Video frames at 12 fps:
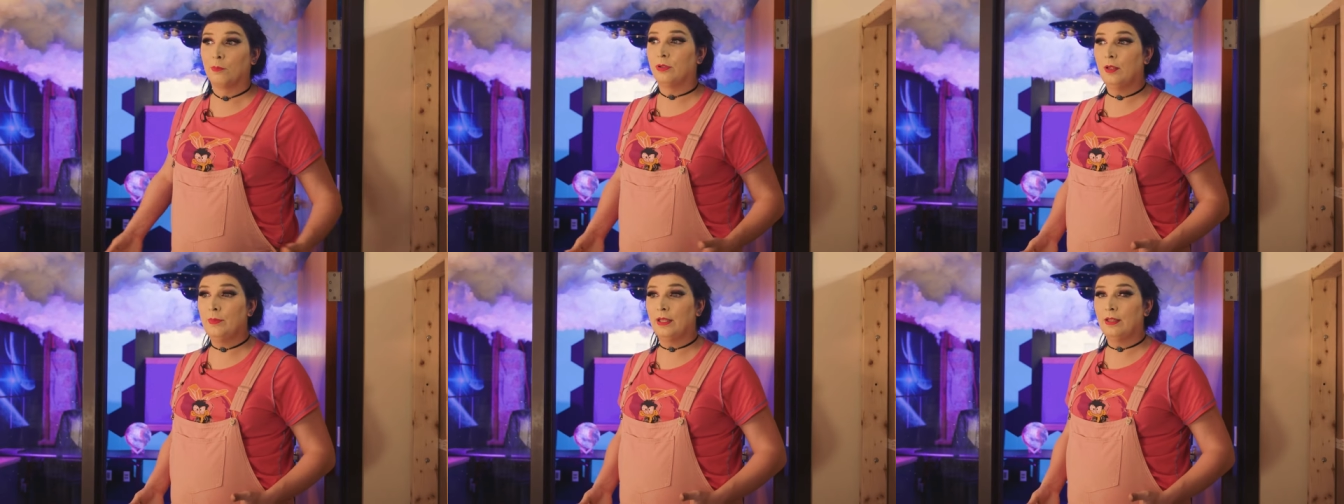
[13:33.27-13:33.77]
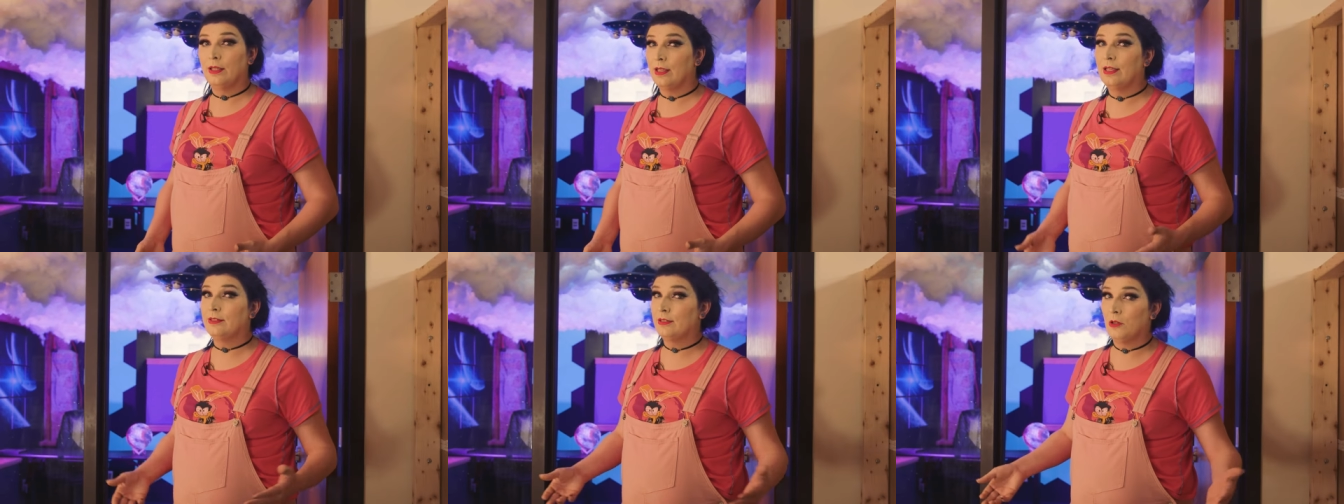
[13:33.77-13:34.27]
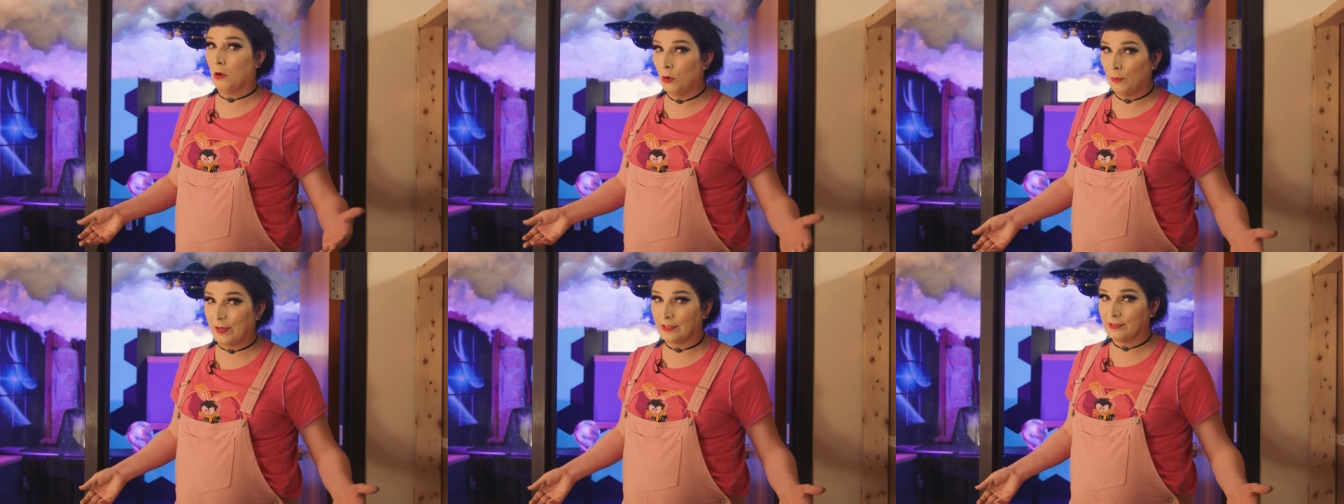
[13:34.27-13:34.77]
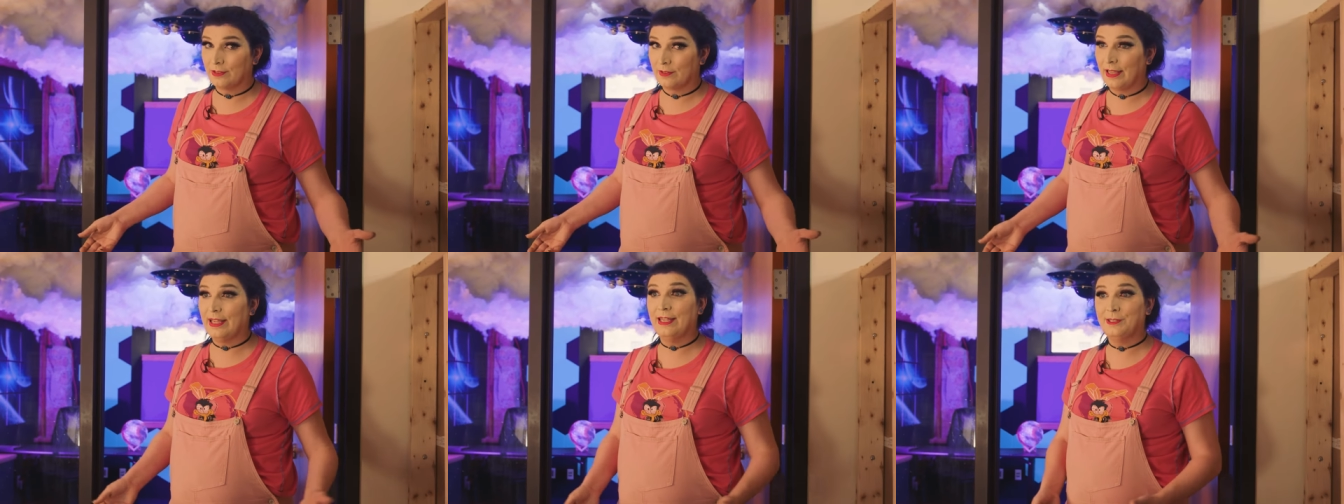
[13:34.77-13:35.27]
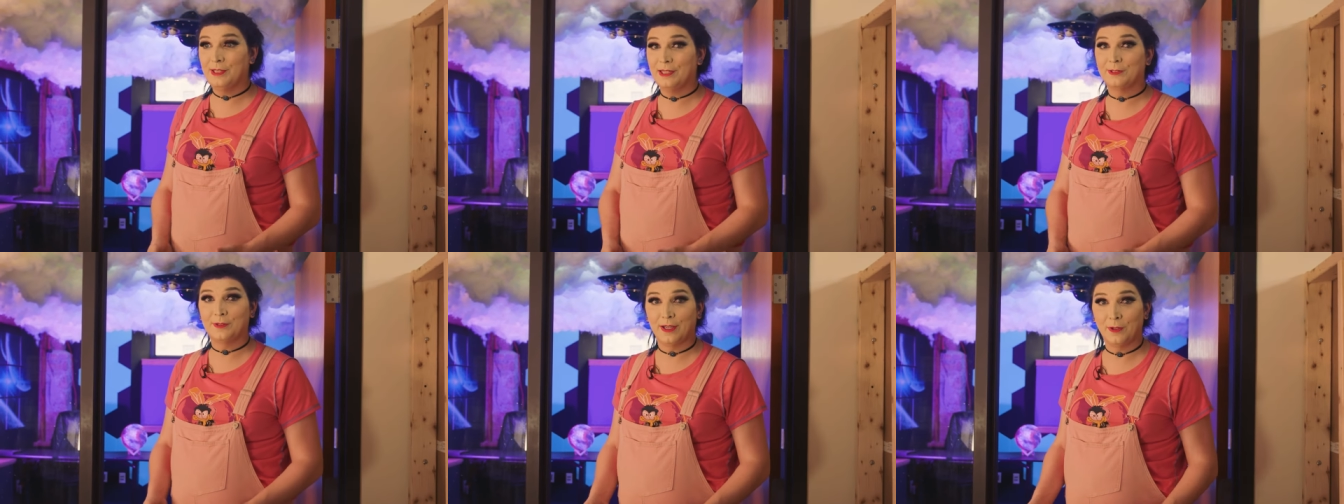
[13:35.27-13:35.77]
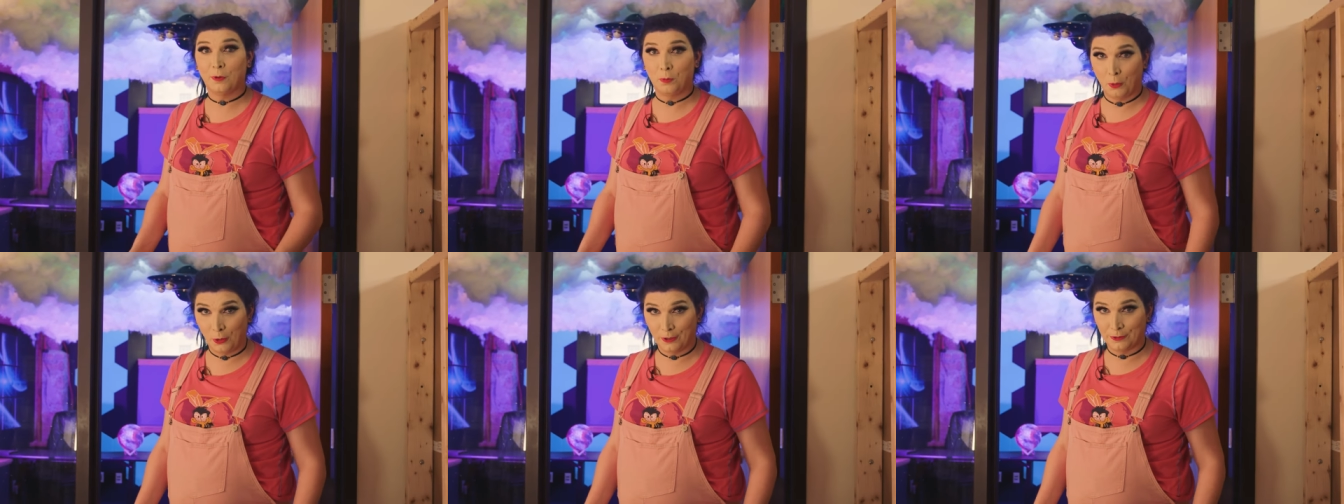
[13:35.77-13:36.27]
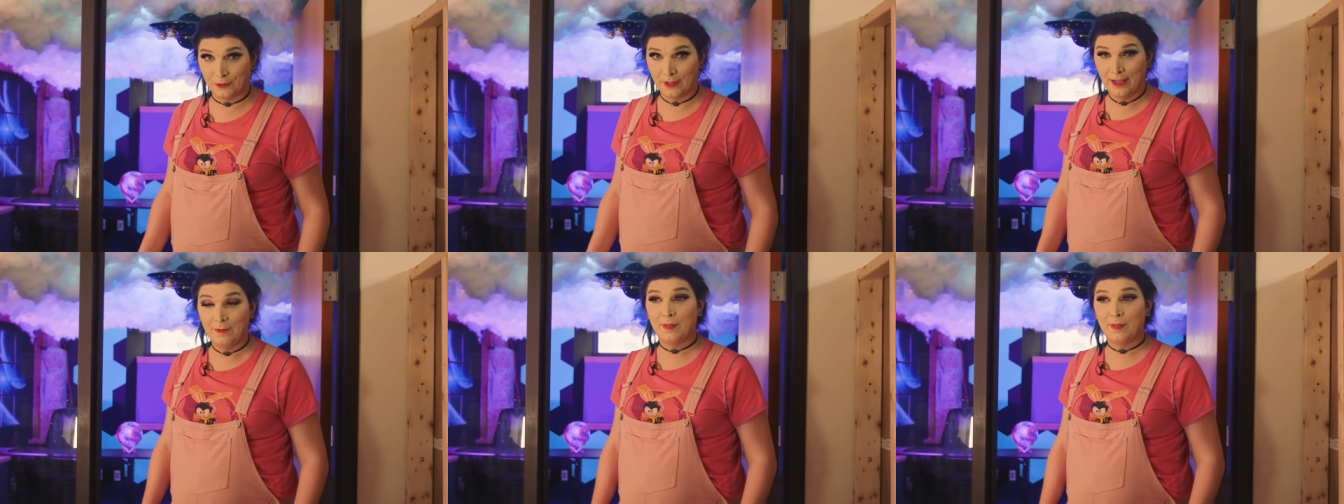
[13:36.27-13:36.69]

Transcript: Plumbing isn't always the easiest thing in the world.